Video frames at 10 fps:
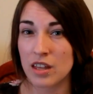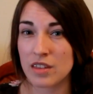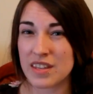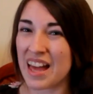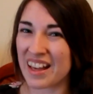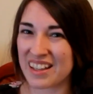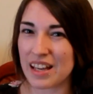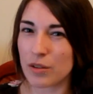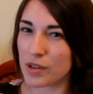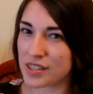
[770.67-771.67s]
the air can
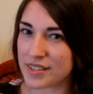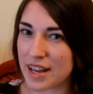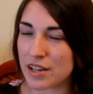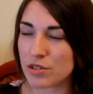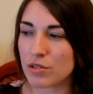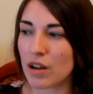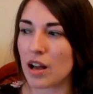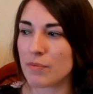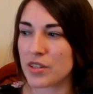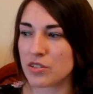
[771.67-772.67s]
get quite stale.
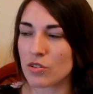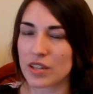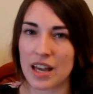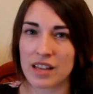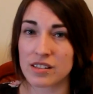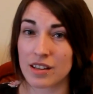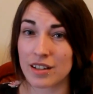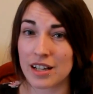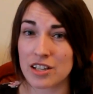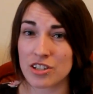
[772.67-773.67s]
There's not the air
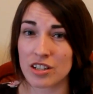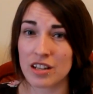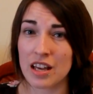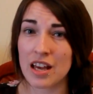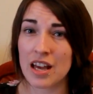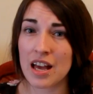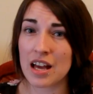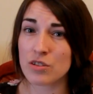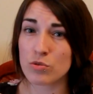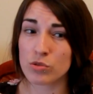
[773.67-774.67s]
circulation,
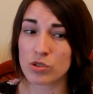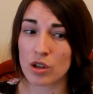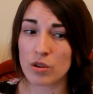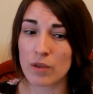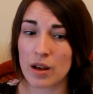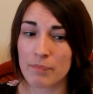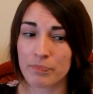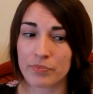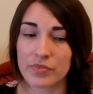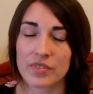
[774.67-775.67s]
and also
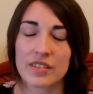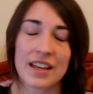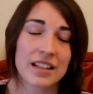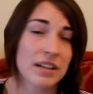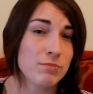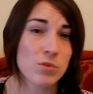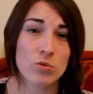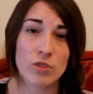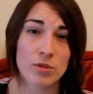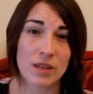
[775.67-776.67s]
they can have more
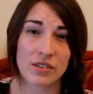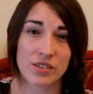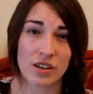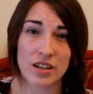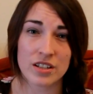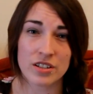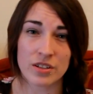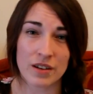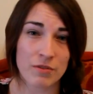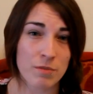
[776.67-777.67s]
room outside. I
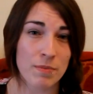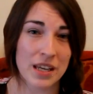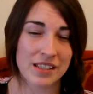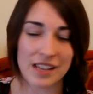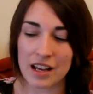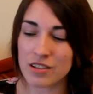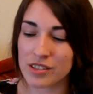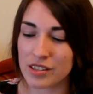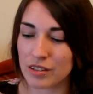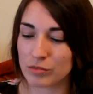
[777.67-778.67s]
don't have the biggest
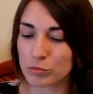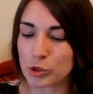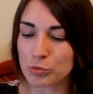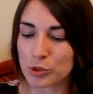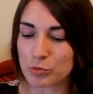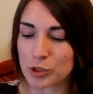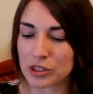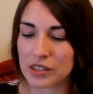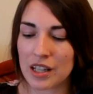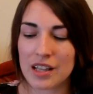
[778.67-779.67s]
house,
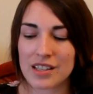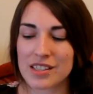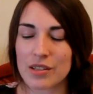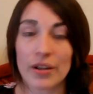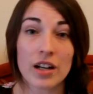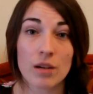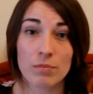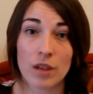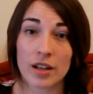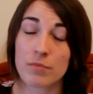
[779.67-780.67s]
so
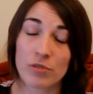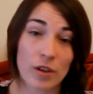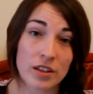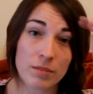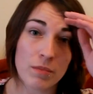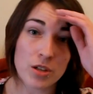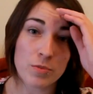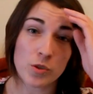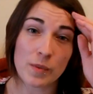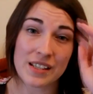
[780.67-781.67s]
I can provide them much
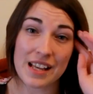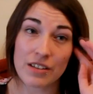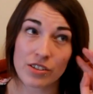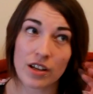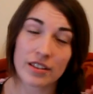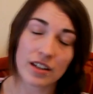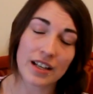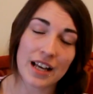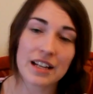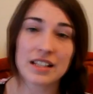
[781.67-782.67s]
more space outside than I
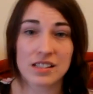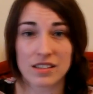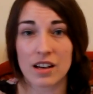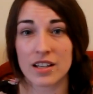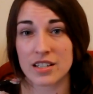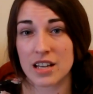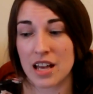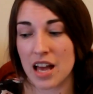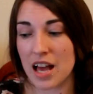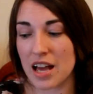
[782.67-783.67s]
can inside,
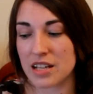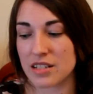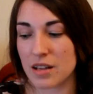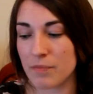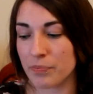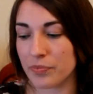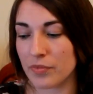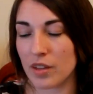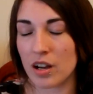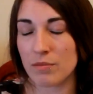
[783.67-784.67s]
and
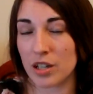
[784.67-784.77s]
I'm